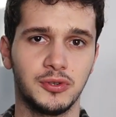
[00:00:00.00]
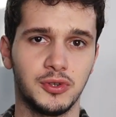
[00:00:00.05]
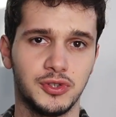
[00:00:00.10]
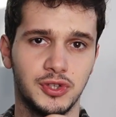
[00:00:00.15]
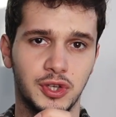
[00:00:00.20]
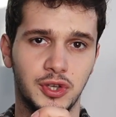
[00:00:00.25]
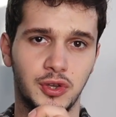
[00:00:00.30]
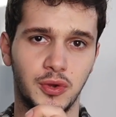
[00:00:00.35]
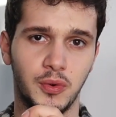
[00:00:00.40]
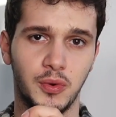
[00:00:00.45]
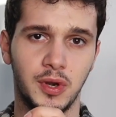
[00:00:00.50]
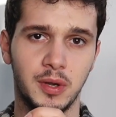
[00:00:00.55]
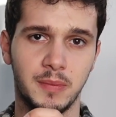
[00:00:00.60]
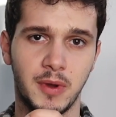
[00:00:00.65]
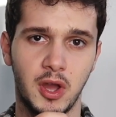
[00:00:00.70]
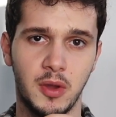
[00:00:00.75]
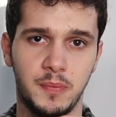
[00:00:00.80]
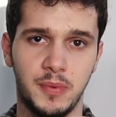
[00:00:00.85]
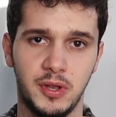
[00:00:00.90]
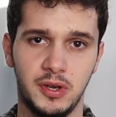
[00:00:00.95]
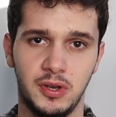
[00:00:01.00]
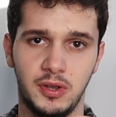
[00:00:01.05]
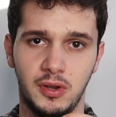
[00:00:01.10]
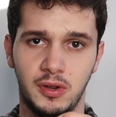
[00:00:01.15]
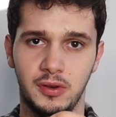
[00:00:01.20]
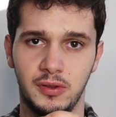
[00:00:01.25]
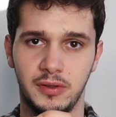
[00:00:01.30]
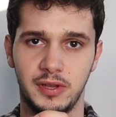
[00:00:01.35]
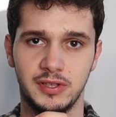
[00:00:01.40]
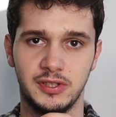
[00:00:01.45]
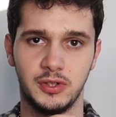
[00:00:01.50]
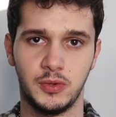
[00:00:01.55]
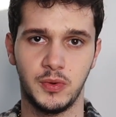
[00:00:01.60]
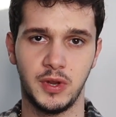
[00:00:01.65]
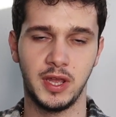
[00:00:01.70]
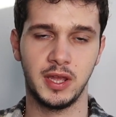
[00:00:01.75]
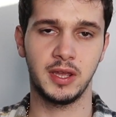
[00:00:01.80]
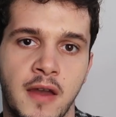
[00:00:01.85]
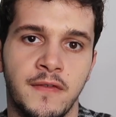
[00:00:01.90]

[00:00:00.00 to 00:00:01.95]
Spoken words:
to secure in my opinion, the string.